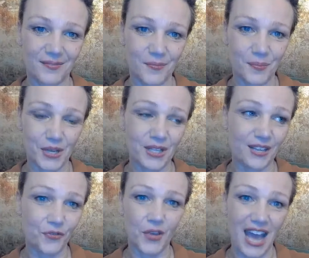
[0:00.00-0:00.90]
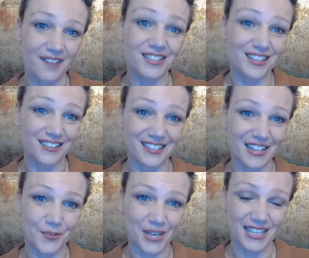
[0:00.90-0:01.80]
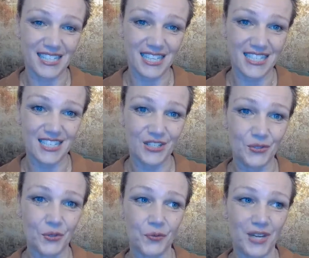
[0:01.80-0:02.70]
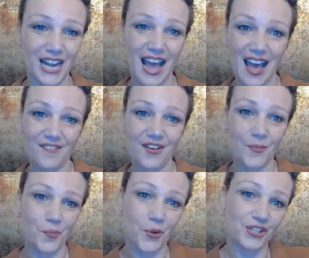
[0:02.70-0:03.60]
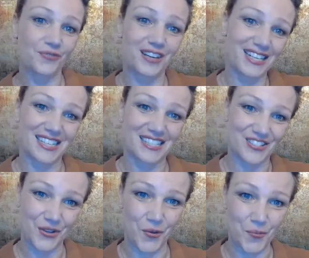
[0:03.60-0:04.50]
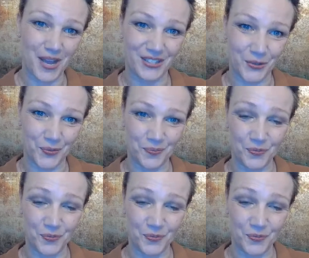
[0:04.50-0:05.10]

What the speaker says: But if you haven't gotten that relaxation, you don't really have a point of relaxation to go back to.